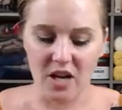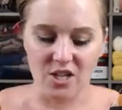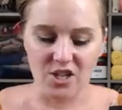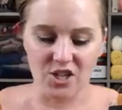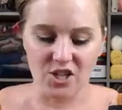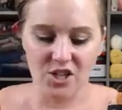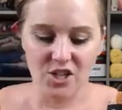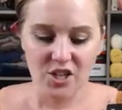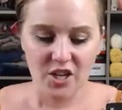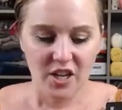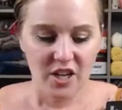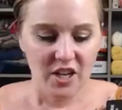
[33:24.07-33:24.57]

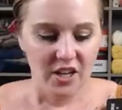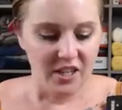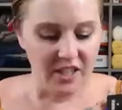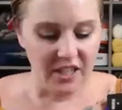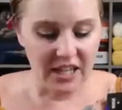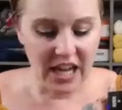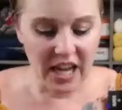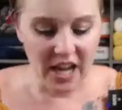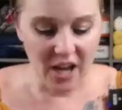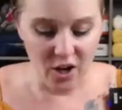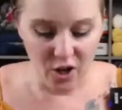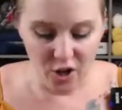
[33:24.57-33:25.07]
Oh my
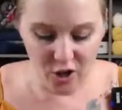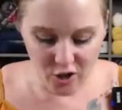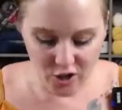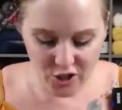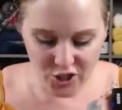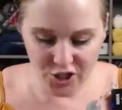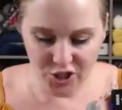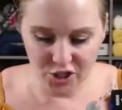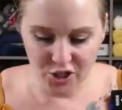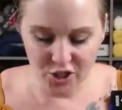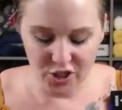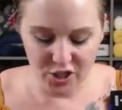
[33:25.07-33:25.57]
gosh.
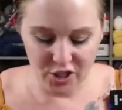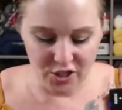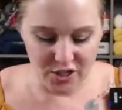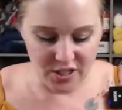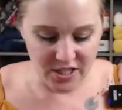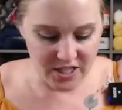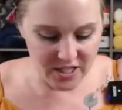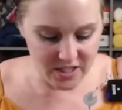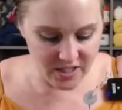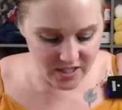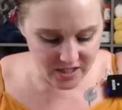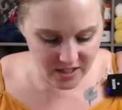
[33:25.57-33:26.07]
Yeah,
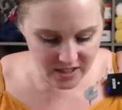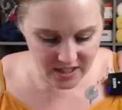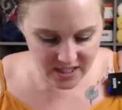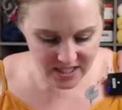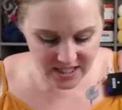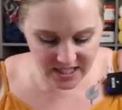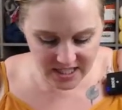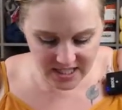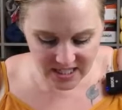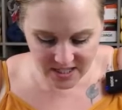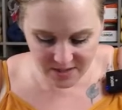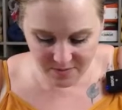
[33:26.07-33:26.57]
Hirschner's
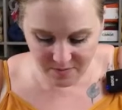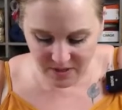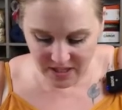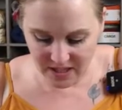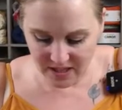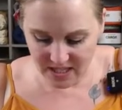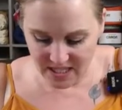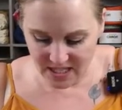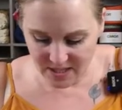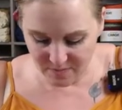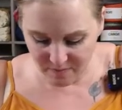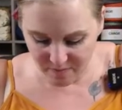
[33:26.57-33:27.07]
sent
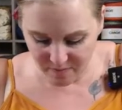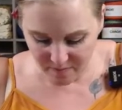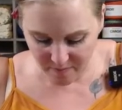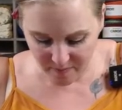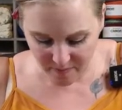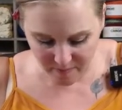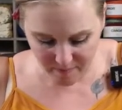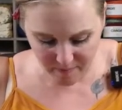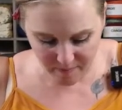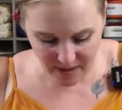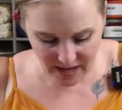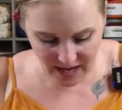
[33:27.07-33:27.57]
me this
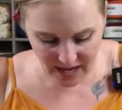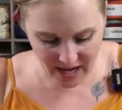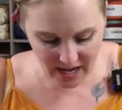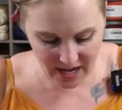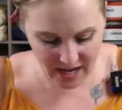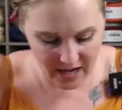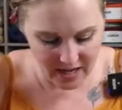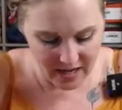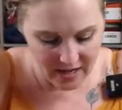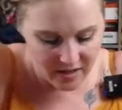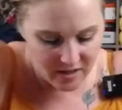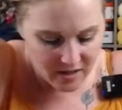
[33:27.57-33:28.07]

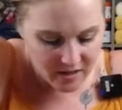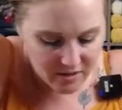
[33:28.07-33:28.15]
bag.